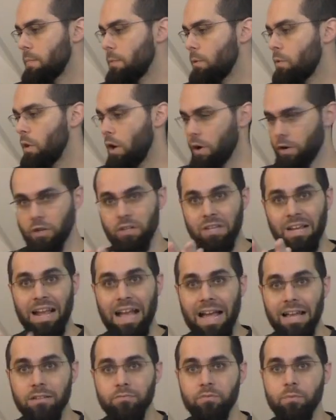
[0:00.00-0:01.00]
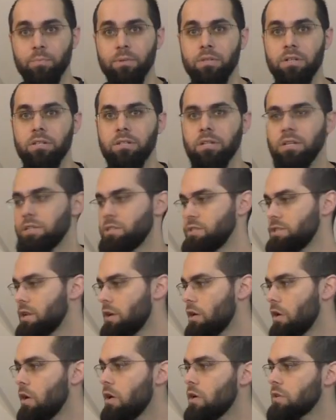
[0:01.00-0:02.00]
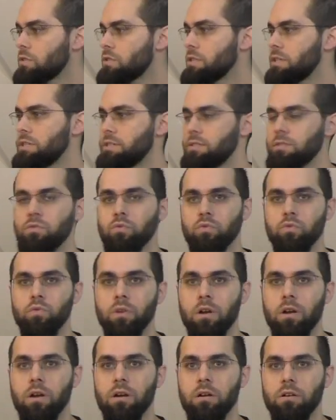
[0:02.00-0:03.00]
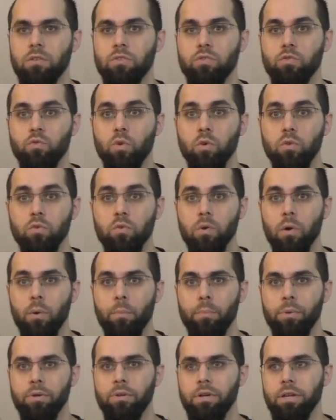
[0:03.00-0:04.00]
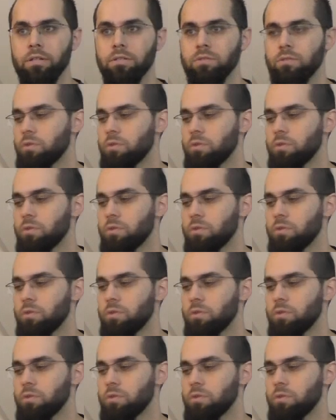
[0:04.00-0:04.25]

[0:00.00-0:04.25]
Well, another kind of upgrade that I did a lot is structural upgrades,